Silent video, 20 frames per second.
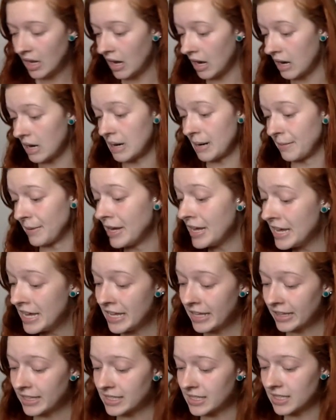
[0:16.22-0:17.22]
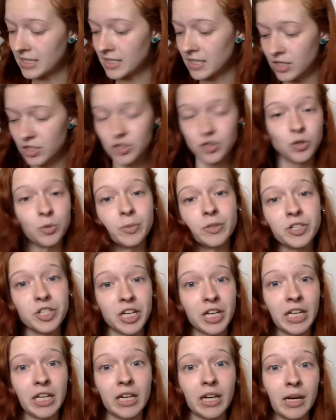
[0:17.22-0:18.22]
Um, this is the Super
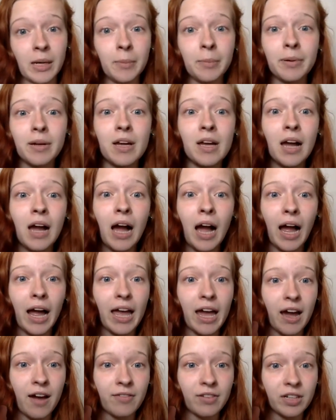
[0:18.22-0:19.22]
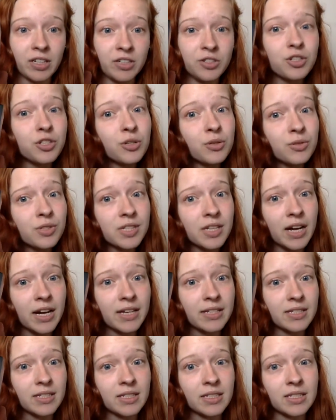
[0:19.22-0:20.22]
Jennie cup. I have it in two
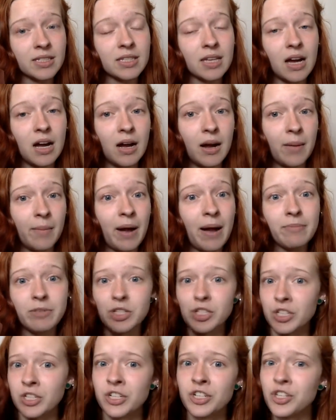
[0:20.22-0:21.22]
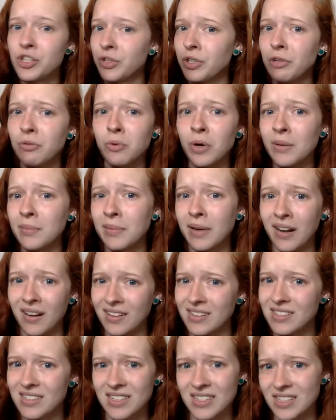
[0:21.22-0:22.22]
sizes. Um, I'm just gonna show you one
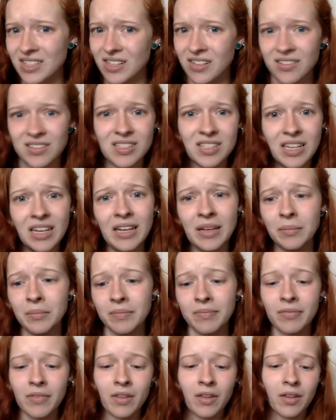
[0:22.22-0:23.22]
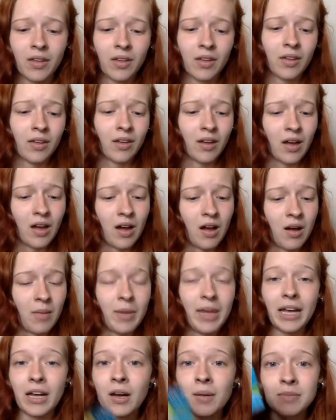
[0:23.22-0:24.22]
box because they're the same. Um,
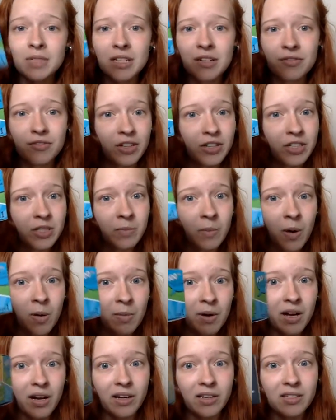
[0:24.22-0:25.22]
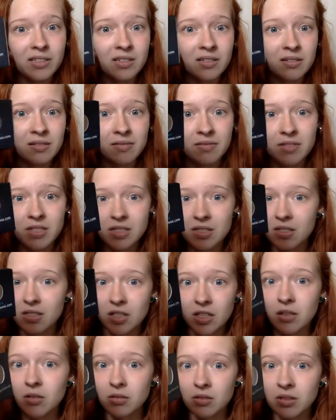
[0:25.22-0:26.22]
it comes in a very small box. This is
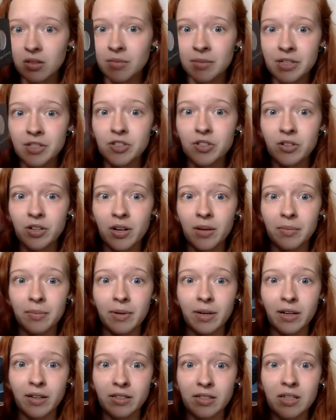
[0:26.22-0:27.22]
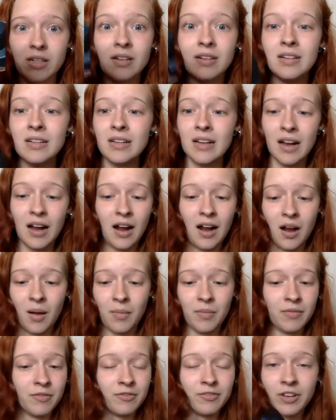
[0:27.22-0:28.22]
a cute little menstrual cup box.
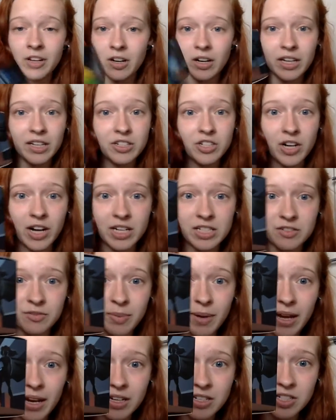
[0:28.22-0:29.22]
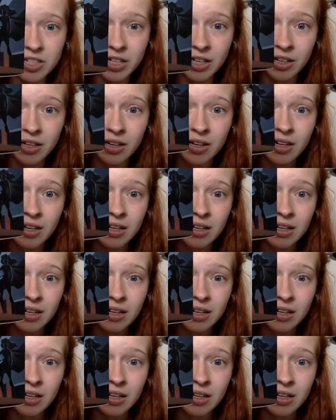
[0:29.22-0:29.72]
Um, very attractive packaging.